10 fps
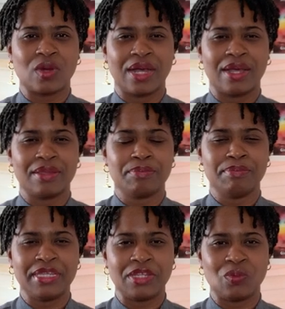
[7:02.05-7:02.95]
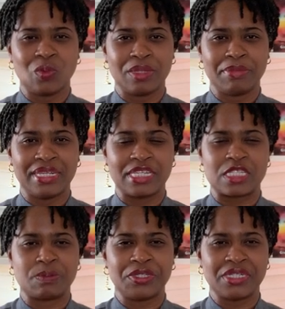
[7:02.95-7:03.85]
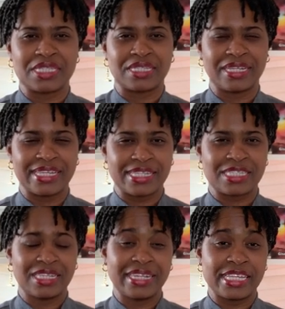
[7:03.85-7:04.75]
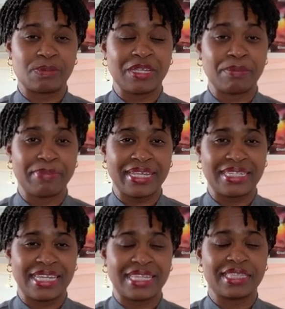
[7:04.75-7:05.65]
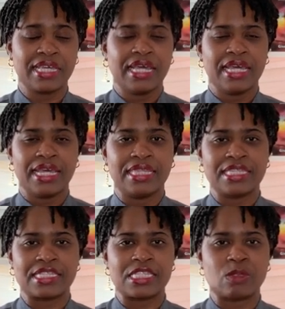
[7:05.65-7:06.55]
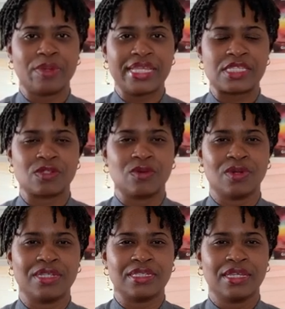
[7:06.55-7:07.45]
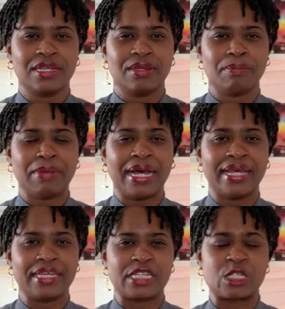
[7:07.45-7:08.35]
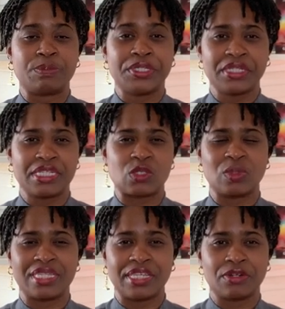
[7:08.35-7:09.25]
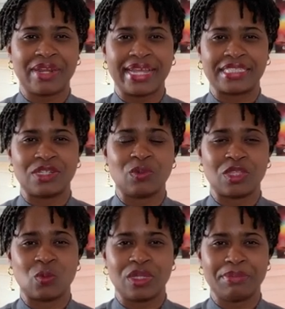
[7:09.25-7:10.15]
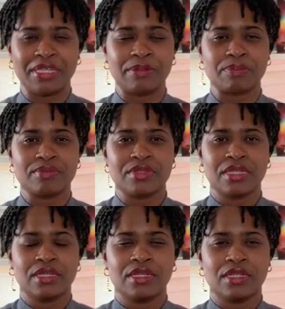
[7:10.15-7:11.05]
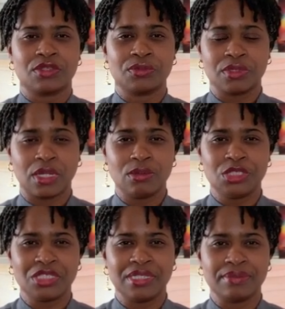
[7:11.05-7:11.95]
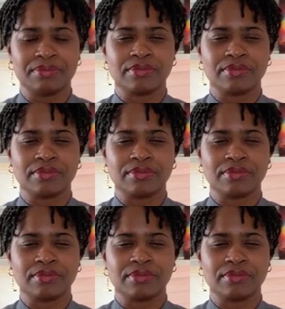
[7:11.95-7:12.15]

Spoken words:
why many women experience lesbian bed death, and this is based on my experience with interacting with women through coaching,